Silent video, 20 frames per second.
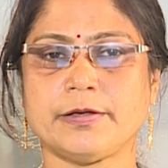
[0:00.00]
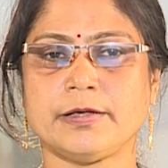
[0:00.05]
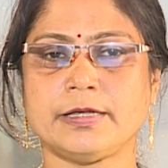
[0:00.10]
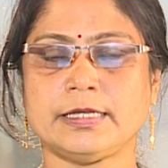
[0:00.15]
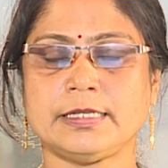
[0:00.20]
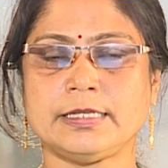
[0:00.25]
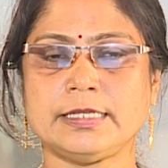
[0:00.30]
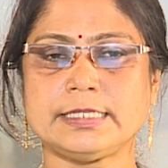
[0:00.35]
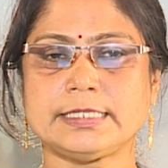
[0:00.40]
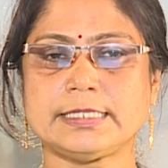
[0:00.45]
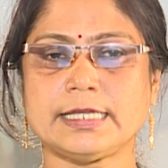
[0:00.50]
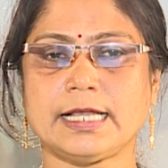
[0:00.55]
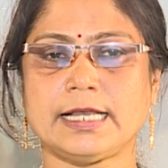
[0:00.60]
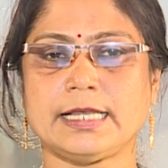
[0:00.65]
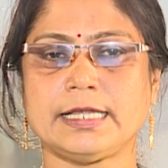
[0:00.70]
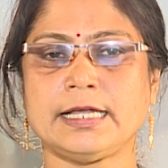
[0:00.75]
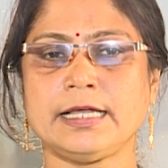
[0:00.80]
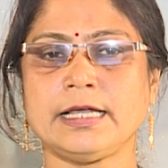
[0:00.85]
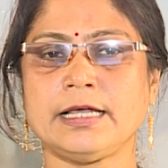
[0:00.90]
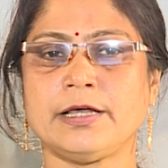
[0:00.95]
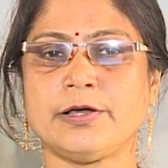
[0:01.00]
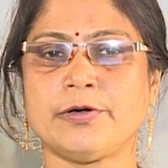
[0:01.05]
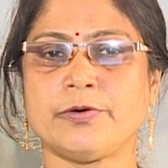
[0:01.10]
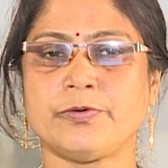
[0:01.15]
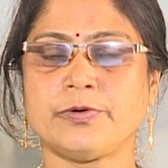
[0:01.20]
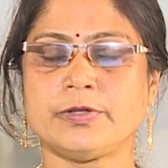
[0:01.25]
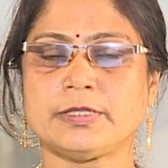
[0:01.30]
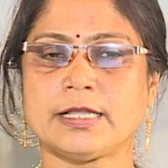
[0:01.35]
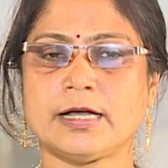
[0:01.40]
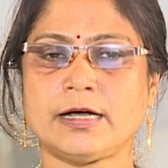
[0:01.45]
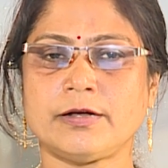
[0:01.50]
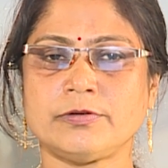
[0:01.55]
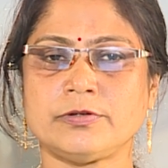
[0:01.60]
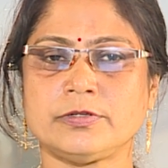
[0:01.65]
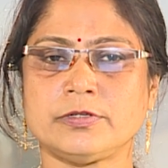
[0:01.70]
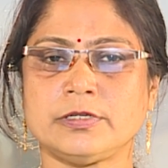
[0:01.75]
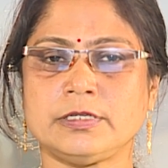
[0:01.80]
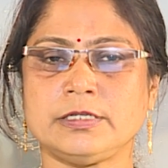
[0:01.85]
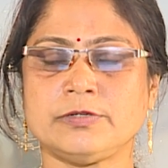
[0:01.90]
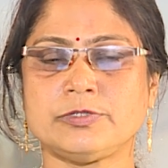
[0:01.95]
Initially, without
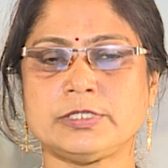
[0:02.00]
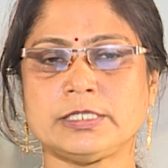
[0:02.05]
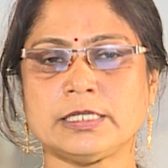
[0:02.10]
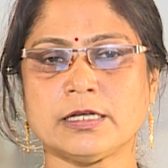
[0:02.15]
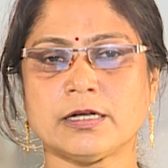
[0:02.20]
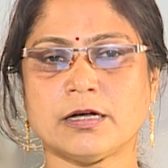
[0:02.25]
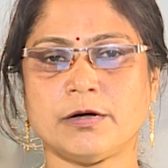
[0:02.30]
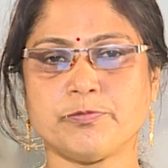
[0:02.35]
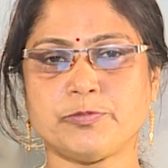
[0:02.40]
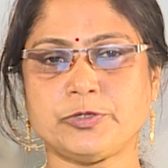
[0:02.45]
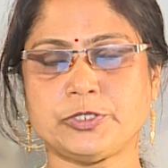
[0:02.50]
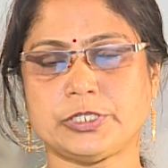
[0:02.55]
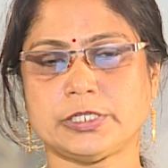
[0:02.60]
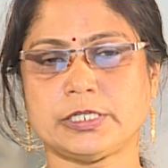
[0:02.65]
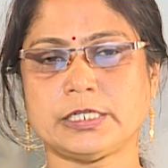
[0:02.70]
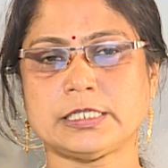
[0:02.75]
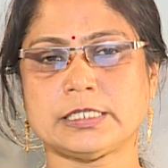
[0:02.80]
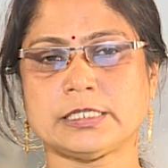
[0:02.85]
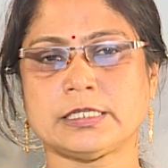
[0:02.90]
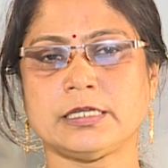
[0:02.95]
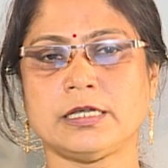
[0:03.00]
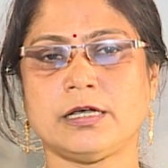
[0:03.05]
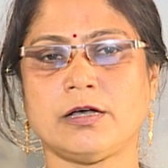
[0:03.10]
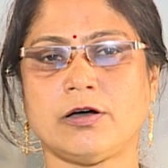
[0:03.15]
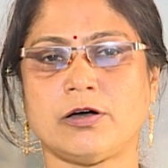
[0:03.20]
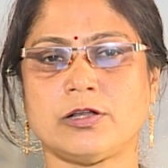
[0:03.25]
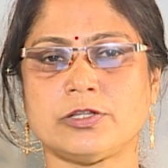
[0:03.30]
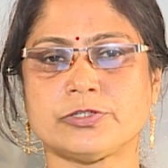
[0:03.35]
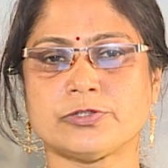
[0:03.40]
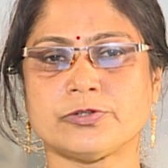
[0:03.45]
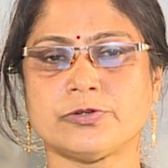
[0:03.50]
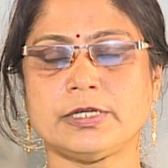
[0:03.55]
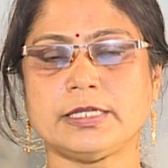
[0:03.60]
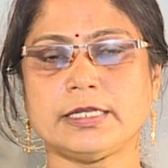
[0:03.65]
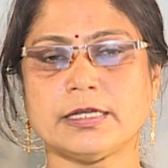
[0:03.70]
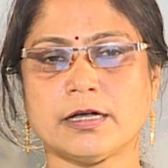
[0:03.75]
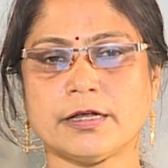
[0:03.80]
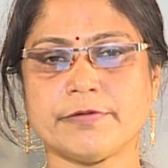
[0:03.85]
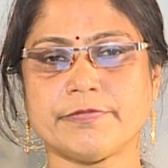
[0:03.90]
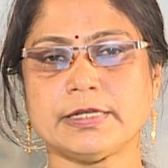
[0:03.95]
using computers, also in
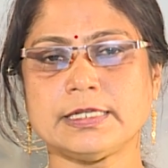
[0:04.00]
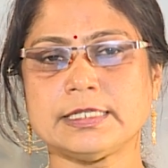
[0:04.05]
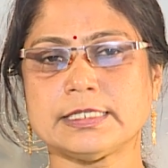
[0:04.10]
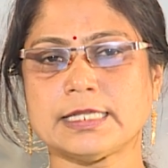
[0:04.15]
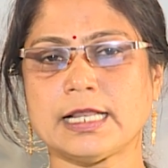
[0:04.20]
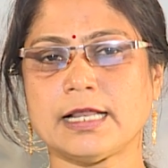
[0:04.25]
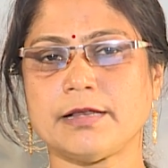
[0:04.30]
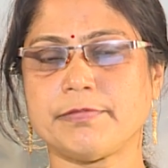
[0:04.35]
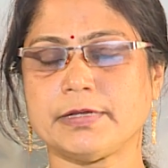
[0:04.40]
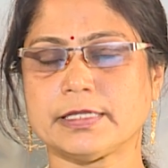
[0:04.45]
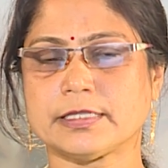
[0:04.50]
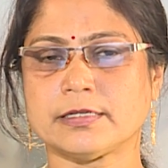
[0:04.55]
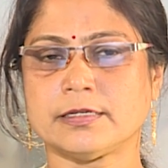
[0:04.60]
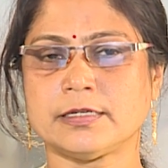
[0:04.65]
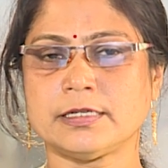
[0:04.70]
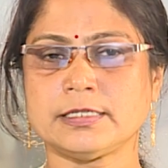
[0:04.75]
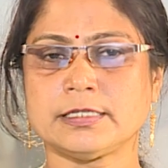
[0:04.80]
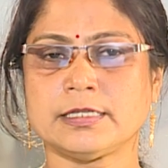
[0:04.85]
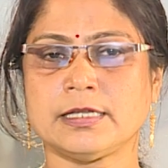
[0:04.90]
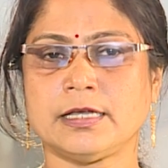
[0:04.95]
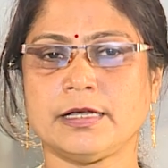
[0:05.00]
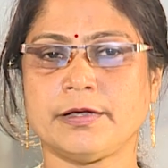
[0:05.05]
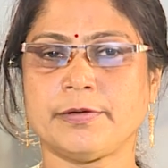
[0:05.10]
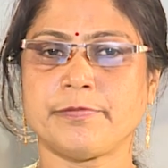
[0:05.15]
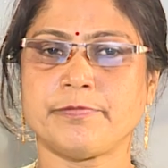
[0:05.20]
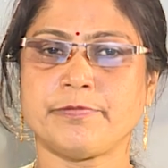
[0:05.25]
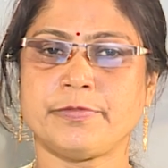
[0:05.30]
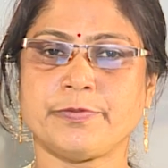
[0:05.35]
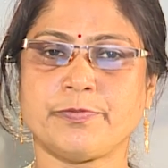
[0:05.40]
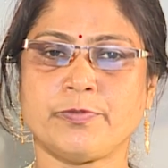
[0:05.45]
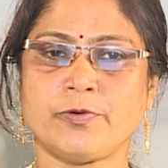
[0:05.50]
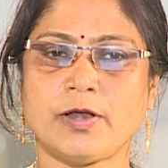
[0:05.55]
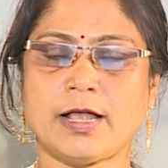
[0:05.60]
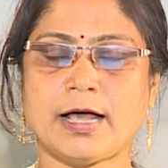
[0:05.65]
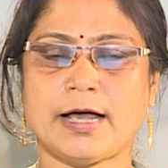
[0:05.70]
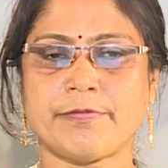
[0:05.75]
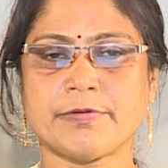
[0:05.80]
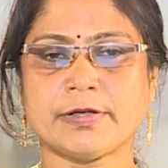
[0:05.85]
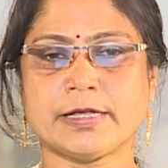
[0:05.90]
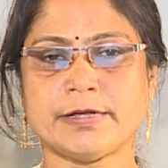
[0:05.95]
conventional methods, people
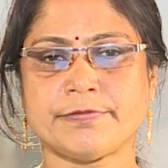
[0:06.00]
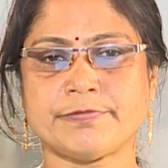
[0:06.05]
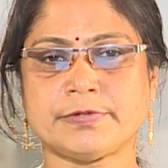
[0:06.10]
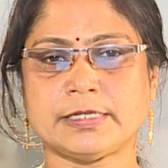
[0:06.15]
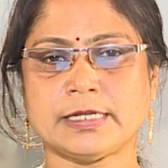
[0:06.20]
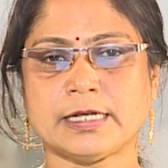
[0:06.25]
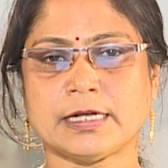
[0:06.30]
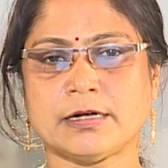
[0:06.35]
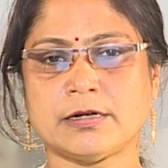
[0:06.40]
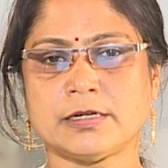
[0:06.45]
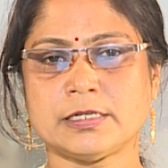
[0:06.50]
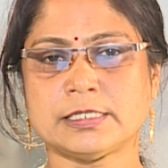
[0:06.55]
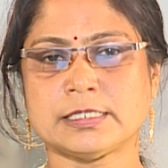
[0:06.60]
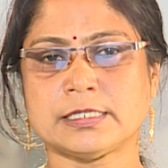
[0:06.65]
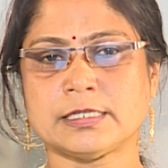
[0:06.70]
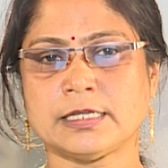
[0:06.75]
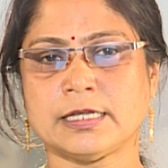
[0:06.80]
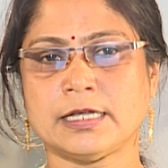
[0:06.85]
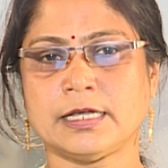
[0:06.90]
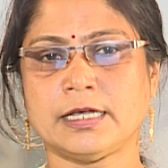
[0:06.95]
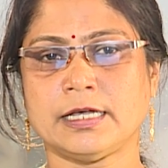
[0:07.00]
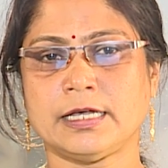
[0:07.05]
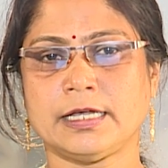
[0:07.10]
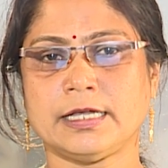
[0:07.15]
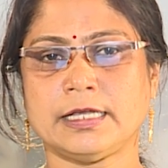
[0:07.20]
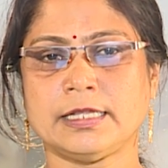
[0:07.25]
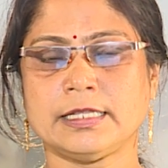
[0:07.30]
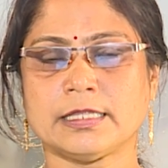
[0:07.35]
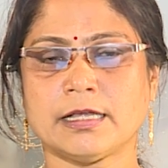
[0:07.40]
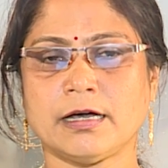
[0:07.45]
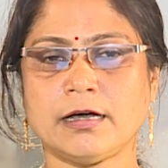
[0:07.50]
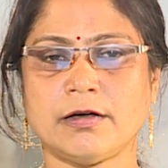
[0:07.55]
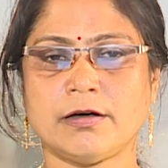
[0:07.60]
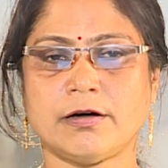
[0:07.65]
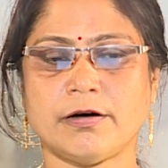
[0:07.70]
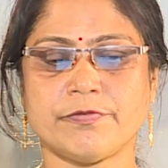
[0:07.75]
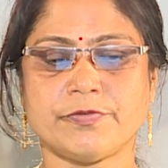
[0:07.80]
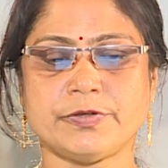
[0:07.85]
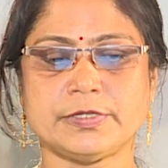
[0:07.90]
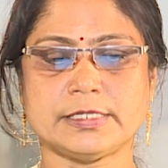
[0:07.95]
have kept records in the
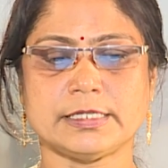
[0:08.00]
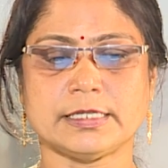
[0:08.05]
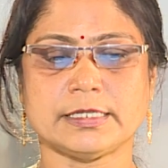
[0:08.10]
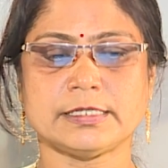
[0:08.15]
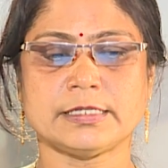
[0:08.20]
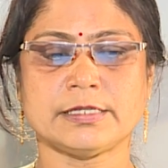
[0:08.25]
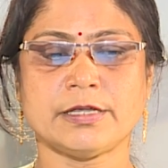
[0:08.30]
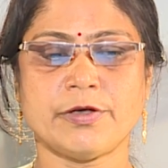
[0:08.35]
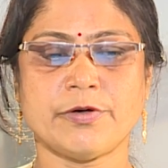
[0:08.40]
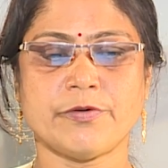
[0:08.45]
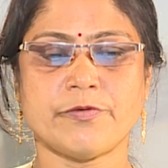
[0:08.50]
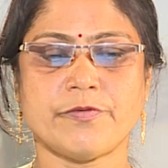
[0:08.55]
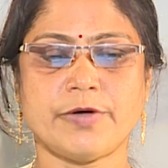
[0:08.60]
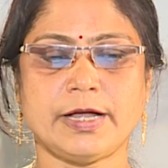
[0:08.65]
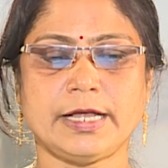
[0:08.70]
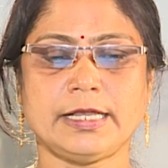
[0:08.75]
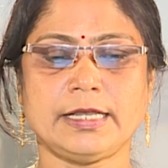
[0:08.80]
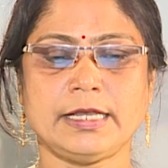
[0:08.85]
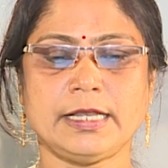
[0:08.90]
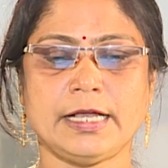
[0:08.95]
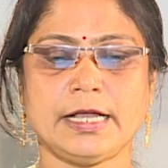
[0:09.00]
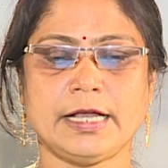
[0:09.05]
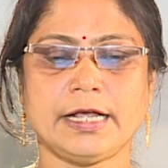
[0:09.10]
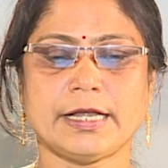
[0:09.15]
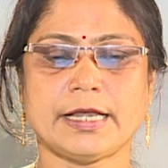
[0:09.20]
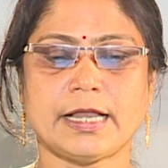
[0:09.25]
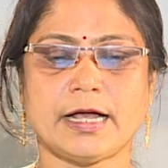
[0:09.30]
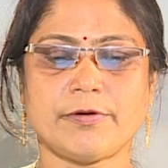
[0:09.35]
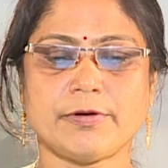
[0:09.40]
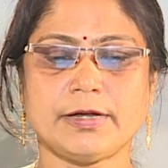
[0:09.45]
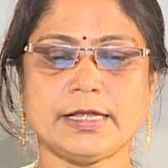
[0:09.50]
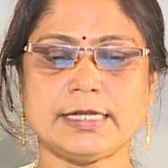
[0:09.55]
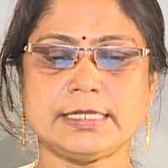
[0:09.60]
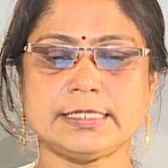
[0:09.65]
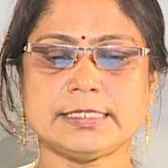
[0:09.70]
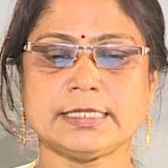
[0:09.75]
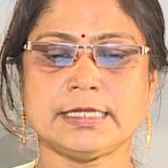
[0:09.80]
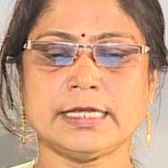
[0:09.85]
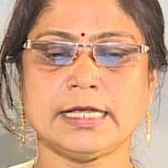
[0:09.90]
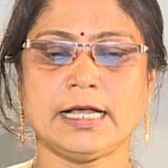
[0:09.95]
offices, while
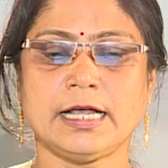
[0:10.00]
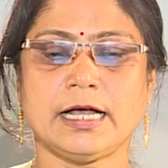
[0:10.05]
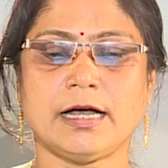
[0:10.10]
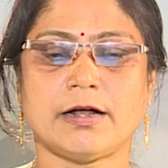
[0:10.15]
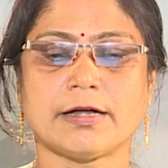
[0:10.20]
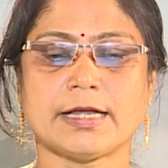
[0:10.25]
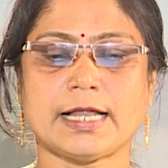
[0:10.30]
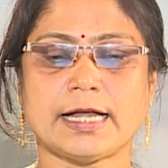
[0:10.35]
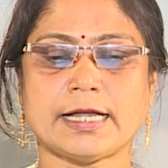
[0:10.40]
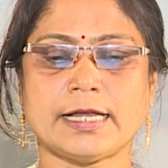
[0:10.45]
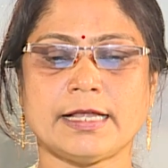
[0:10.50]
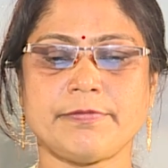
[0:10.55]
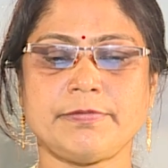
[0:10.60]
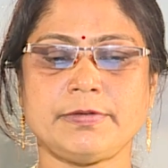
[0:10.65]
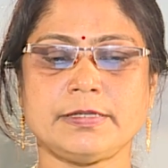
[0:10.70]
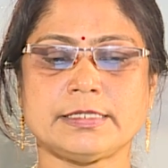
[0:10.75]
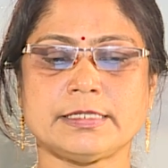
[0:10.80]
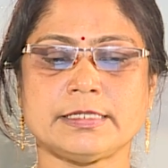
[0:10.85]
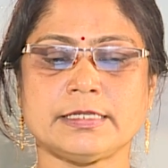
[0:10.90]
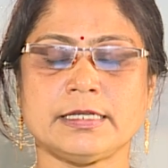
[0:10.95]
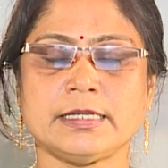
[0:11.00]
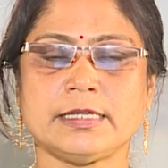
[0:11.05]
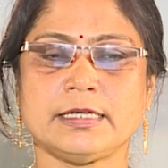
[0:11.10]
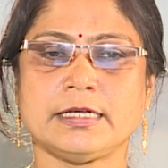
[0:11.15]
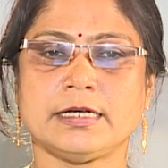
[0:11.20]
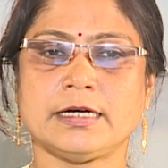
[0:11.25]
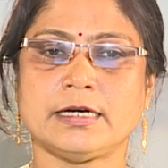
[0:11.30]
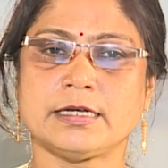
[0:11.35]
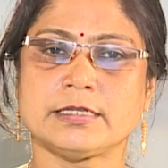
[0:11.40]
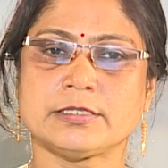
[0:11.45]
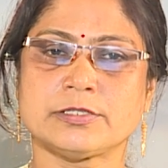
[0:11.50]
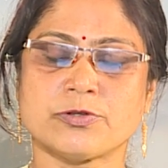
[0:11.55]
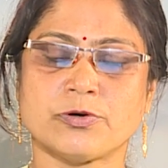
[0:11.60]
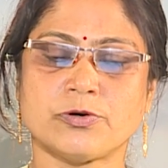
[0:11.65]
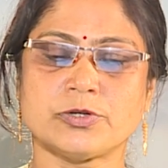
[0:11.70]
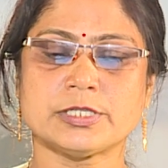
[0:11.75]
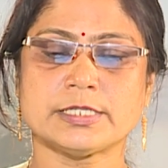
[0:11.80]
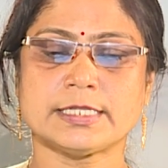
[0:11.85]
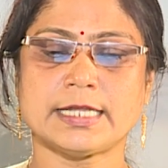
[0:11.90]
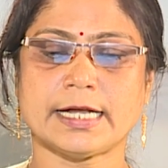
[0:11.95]
nowadays a database
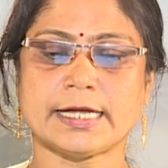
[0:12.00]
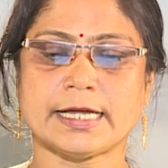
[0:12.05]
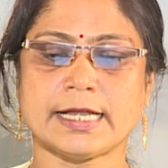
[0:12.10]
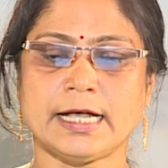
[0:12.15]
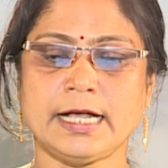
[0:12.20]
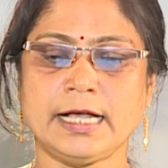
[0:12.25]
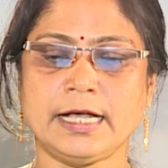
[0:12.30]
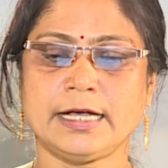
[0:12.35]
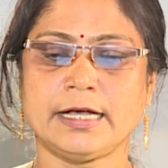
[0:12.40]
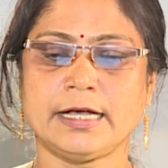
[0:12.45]
stores data,